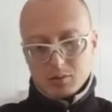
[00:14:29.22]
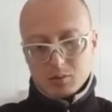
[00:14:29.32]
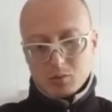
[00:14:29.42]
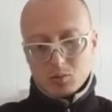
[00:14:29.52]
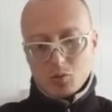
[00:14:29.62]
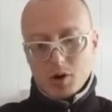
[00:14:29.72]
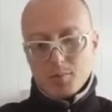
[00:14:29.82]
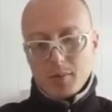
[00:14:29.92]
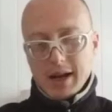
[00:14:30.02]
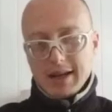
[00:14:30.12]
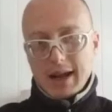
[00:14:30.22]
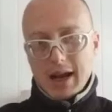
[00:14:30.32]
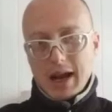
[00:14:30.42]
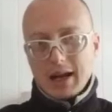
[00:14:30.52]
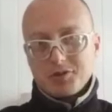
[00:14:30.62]
One might
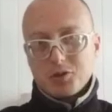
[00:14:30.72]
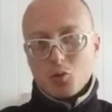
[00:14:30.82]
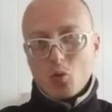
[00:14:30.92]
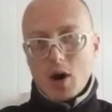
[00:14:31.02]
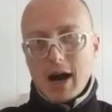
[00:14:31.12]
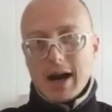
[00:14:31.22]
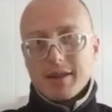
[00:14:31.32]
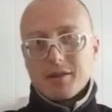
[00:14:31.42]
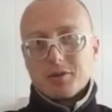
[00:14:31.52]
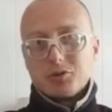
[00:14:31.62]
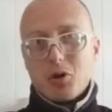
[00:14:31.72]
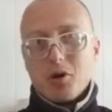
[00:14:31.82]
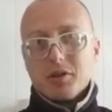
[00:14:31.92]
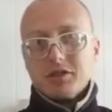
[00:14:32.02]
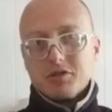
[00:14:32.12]
ask why there's
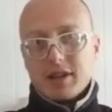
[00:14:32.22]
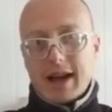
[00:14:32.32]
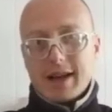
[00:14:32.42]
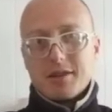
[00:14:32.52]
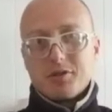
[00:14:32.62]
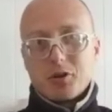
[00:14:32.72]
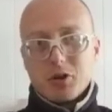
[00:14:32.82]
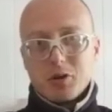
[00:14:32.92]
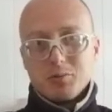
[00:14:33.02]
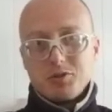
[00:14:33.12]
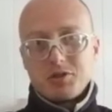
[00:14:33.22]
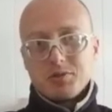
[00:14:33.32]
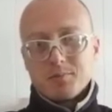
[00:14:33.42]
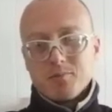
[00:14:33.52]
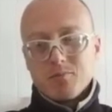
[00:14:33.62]
all these Latin terms.
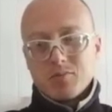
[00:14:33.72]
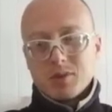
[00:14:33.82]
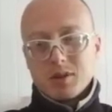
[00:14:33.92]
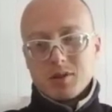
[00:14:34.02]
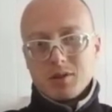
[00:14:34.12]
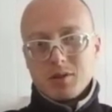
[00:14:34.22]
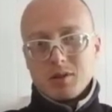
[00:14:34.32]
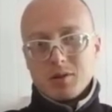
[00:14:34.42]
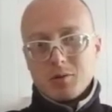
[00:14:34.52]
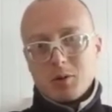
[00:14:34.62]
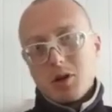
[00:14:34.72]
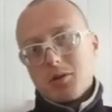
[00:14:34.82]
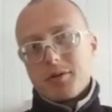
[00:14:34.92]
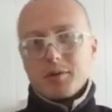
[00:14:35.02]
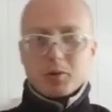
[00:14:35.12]

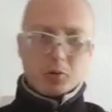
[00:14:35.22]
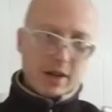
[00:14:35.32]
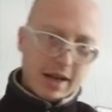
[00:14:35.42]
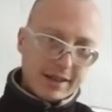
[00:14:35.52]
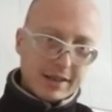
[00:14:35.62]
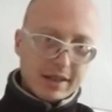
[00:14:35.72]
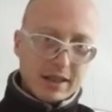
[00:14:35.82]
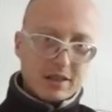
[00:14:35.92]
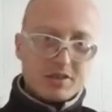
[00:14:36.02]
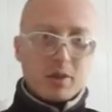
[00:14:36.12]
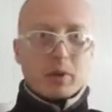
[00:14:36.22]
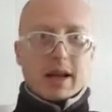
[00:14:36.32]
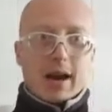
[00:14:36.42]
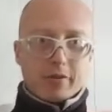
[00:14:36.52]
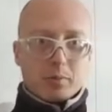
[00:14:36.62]
Well, Greek ideas that we
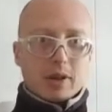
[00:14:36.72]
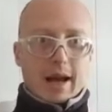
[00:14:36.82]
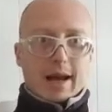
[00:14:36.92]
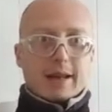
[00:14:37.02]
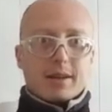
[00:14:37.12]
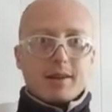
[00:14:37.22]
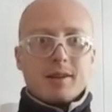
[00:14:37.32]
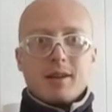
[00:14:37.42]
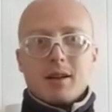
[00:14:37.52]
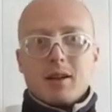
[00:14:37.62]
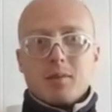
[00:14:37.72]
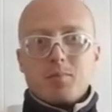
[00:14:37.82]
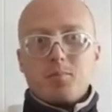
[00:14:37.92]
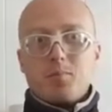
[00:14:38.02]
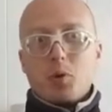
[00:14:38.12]
got from Latin,
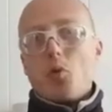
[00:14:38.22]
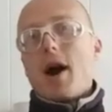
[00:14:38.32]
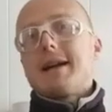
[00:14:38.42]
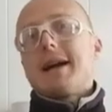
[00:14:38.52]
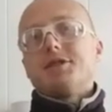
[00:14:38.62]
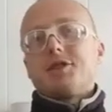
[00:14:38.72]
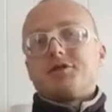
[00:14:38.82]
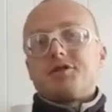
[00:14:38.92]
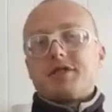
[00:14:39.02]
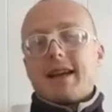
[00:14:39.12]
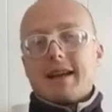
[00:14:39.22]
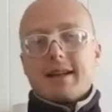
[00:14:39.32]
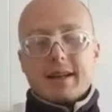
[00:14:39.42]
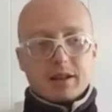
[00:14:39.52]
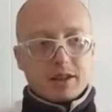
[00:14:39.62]
but why not just say it in
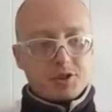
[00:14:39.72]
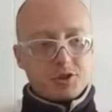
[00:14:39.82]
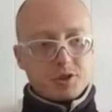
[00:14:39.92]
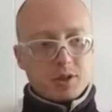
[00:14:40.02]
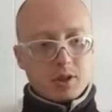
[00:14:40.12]
English?